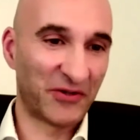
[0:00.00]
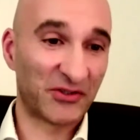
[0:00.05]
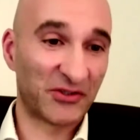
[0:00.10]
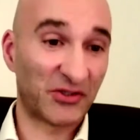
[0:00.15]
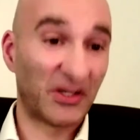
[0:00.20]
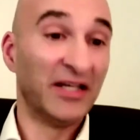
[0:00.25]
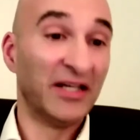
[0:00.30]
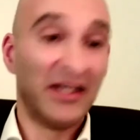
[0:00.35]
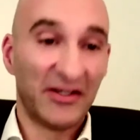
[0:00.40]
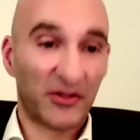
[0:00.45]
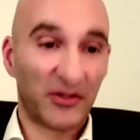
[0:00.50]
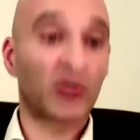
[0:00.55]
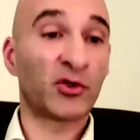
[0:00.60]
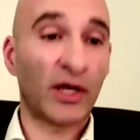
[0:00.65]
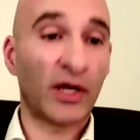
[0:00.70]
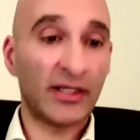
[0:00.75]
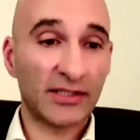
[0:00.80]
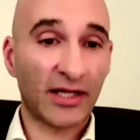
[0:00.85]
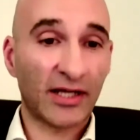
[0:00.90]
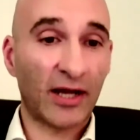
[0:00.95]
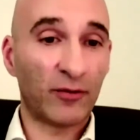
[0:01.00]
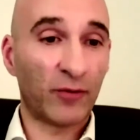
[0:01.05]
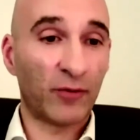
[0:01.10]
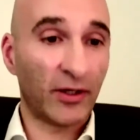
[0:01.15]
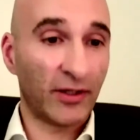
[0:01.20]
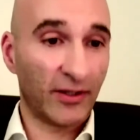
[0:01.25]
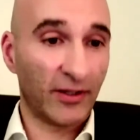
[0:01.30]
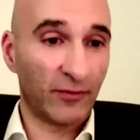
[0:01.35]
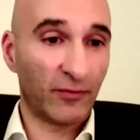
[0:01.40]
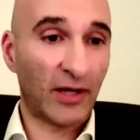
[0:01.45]
On the crazy guy
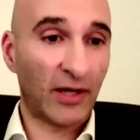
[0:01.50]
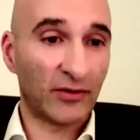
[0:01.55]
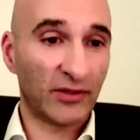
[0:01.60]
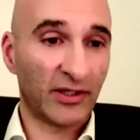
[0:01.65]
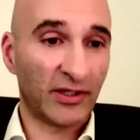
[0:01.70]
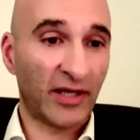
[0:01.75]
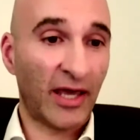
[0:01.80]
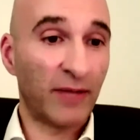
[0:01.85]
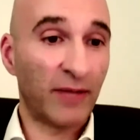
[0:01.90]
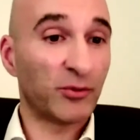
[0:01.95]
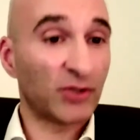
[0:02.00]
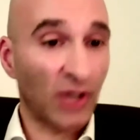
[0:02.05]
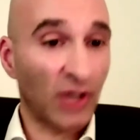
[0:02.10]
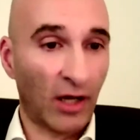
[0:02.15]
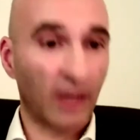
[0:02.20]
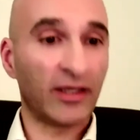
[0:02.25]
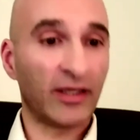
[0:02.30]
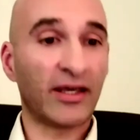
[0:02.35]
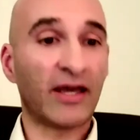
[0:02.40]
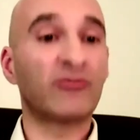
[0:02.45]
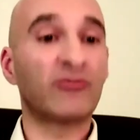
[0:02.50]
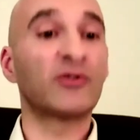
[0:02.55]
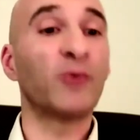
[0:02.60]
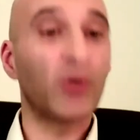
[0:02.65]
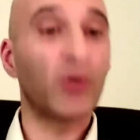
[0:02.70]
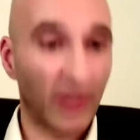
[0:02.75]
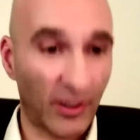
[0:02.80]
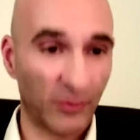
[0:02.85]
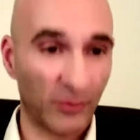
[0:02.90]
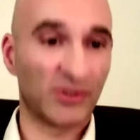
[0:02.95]
running around in Cambridge hugging
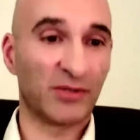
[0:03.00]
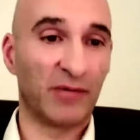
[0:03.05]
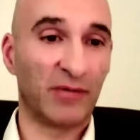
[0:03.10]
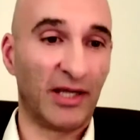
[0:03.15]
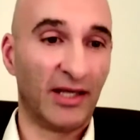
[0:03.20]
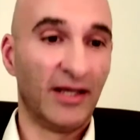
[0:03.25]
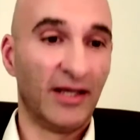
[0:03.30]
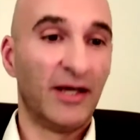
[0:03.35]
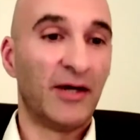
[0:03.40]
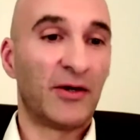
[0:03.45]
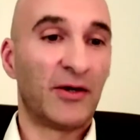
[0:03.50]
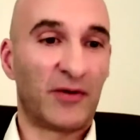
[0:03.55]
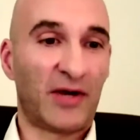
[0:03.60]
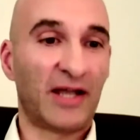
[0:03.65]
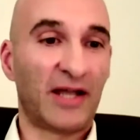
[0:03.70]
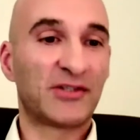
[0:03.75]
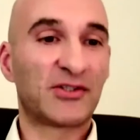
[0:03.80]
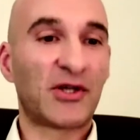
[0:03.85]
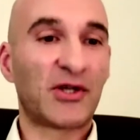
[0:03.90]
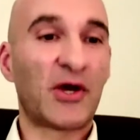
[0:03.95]
everyone, that was me, right?